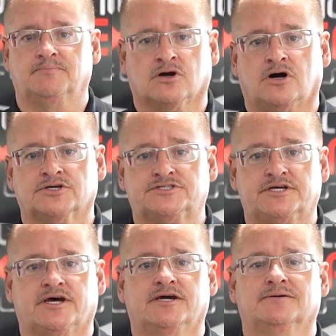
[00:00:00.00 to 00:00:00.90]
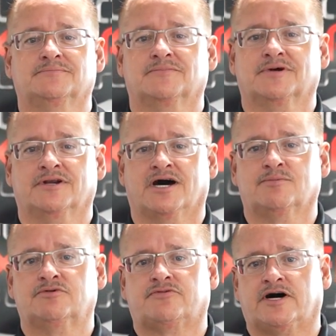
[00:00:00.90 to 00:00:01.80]
Call us today,
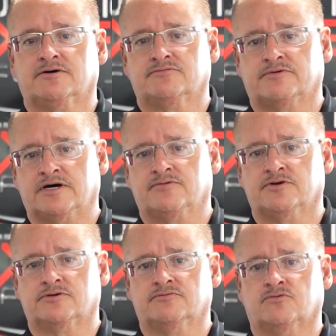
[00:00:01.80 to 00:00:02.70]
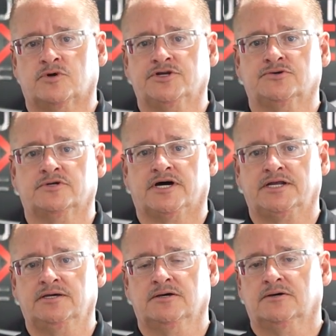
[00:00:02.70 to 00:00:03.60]
915-500-4290,